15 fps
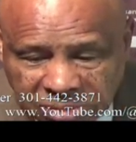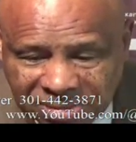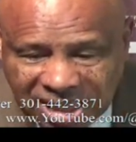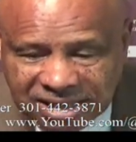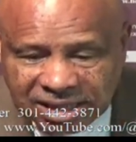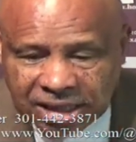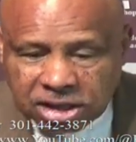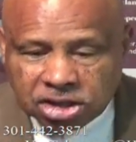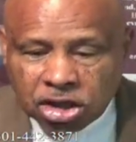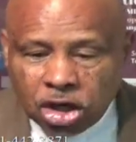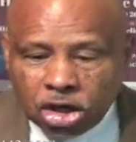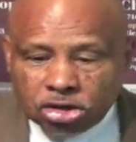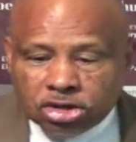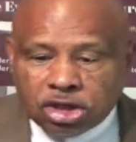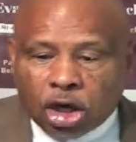message,
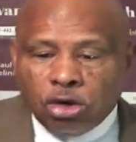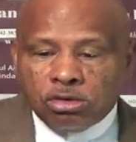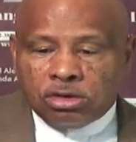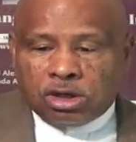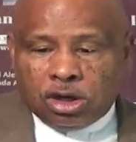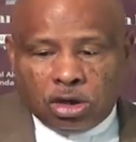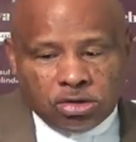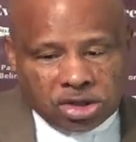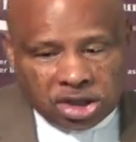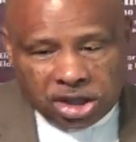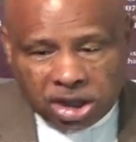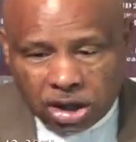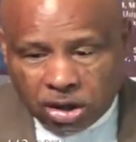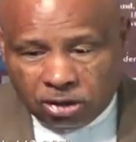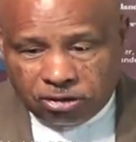don't go to
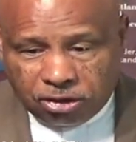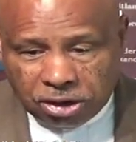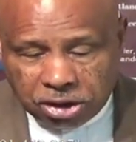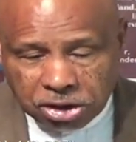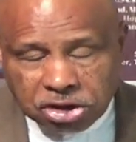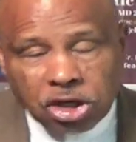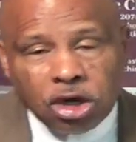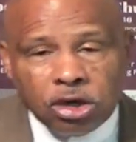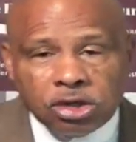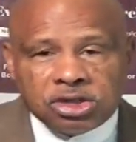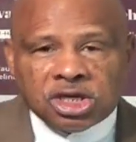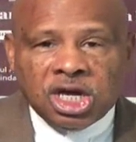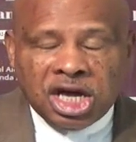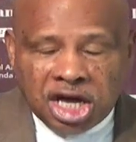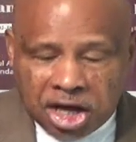hell from the church,
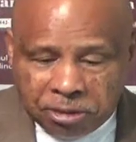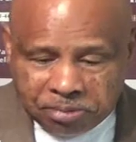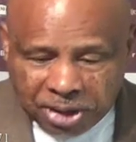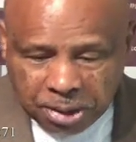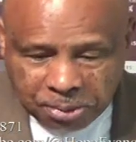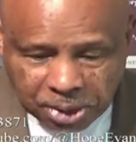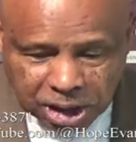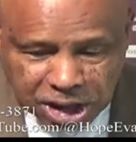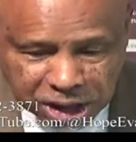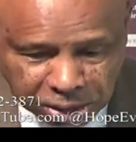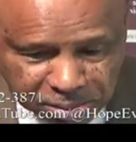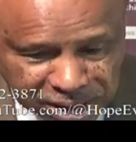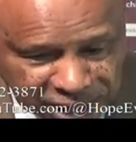and people look at me